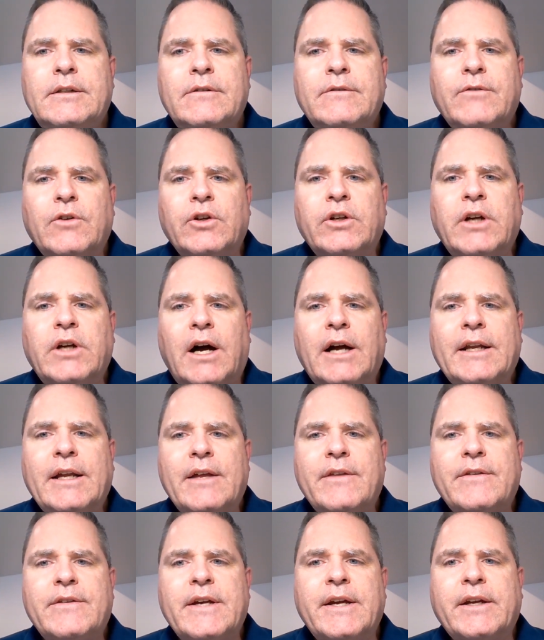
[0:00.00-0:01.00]
For God
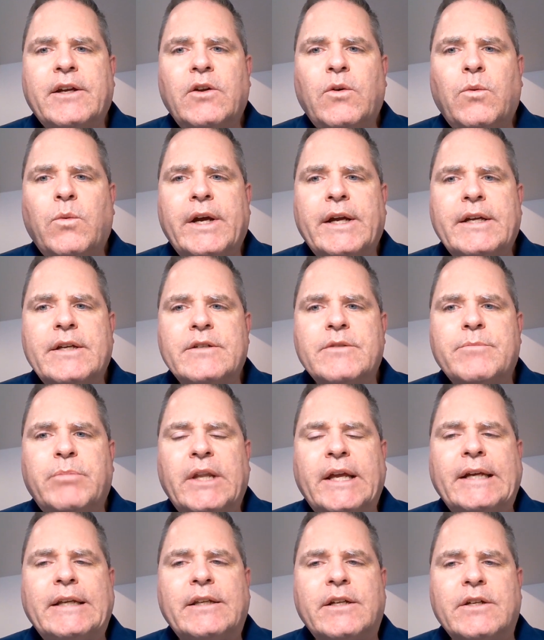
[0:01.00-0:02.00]
hath taken away his
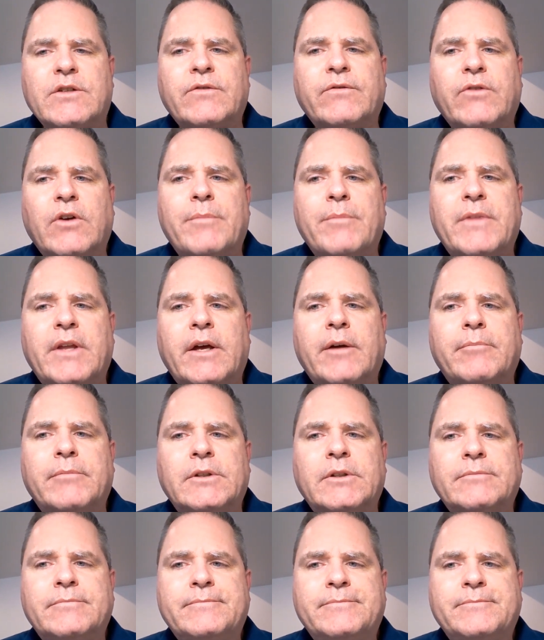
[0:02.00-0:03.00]
plainness from them.